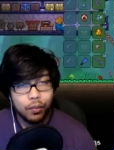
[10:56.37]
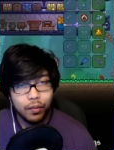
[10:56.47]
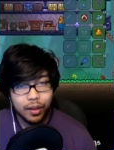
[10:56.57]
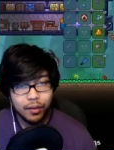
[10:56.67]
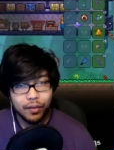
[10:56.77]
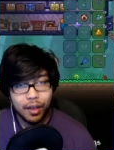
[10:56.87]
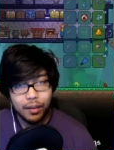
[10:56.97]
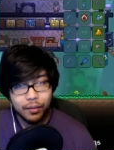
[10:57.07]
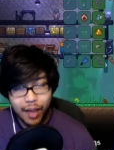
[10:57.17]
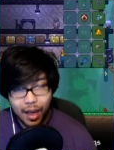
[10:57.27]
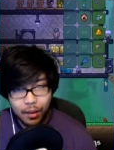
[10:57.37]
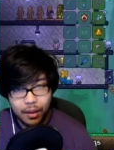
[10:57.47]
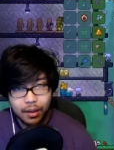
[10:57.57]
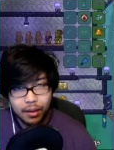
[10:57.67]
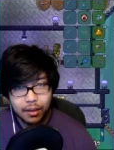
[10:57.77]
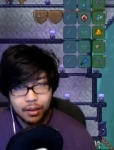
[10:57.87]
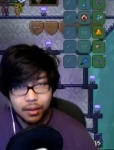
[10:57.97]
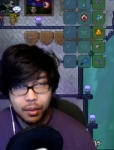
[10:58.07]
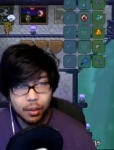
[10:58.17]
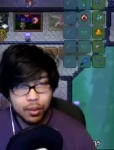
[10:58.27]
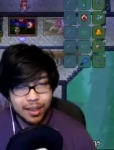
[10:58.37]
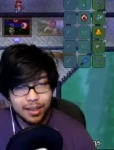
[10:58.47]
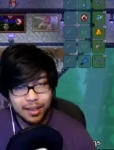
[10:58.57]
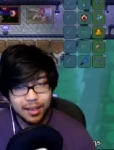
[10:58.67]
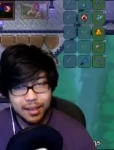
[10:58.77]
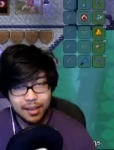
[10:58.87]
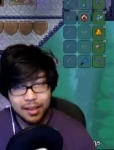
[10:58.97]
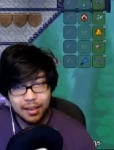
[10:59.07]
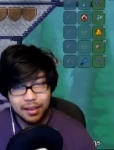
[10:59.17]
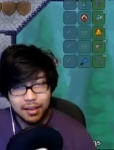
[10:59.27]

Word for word: freaking fire flower, cool as it is,